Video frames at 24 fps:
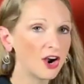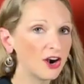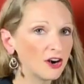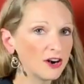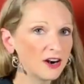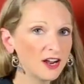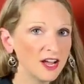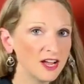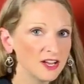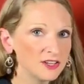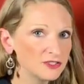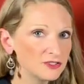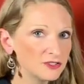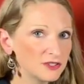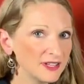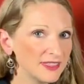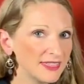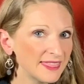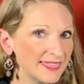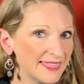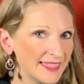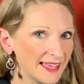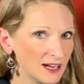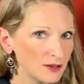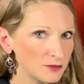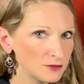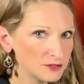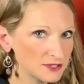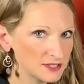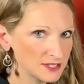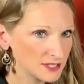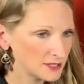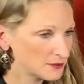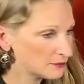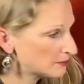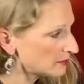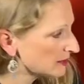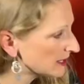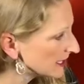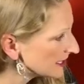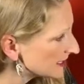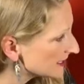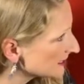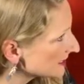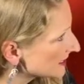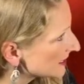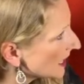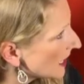our 100,000
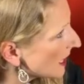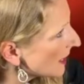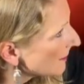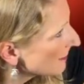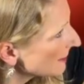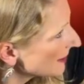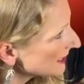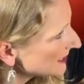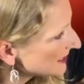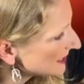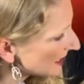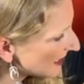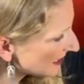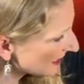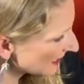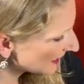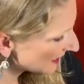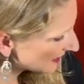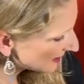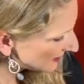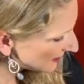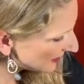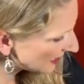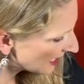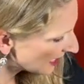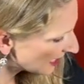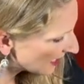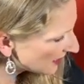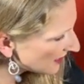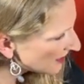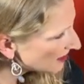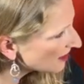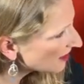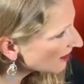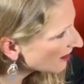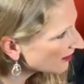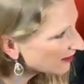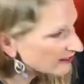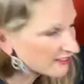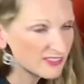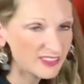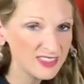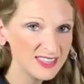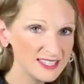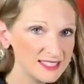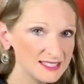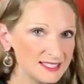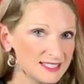piece by taking 10
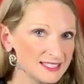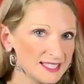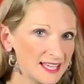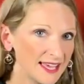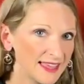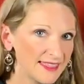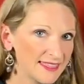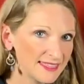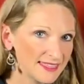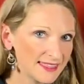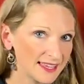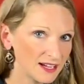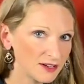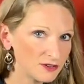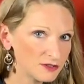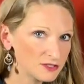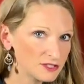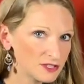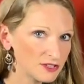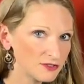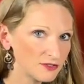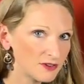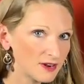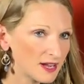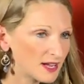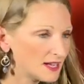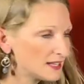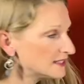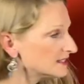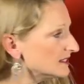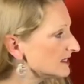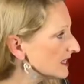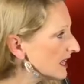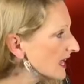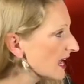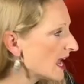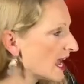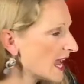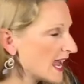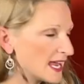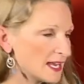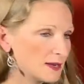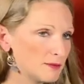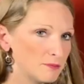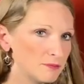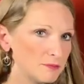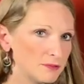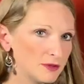of these 10,000 rods
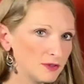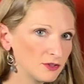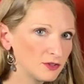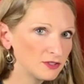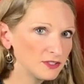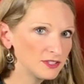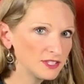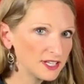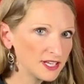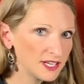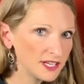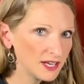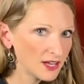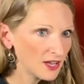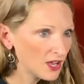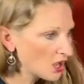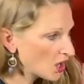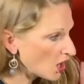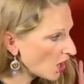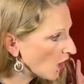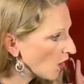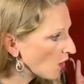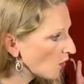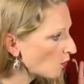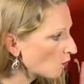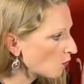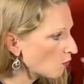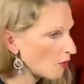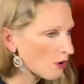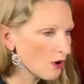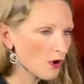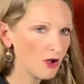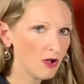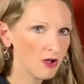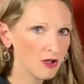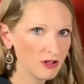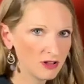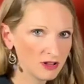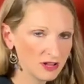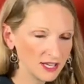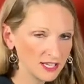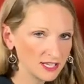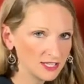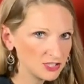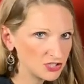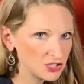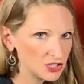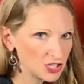and building a wall,
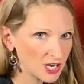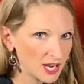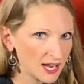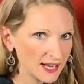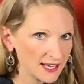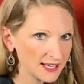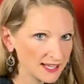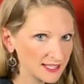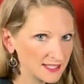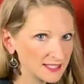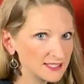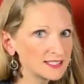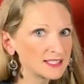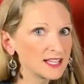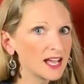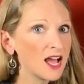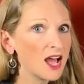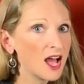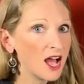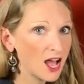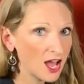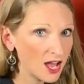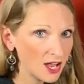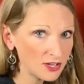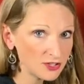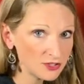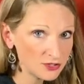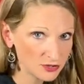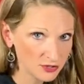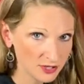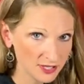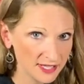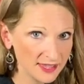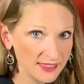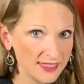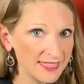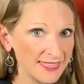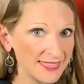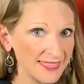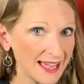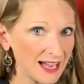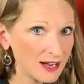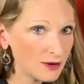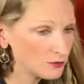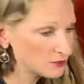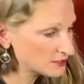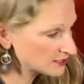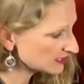a giant
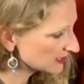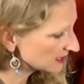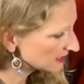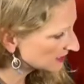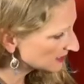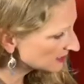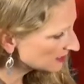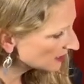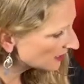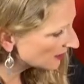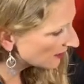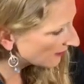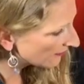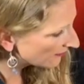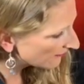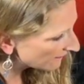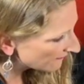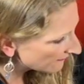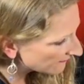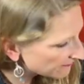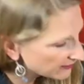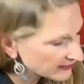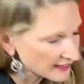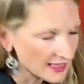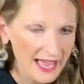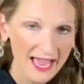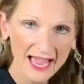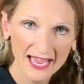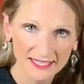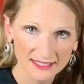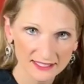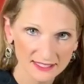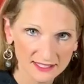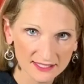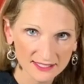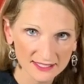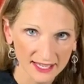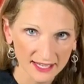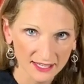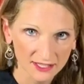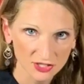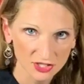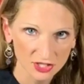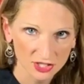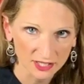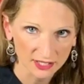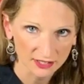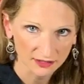100,000 flat
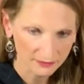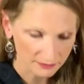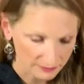section.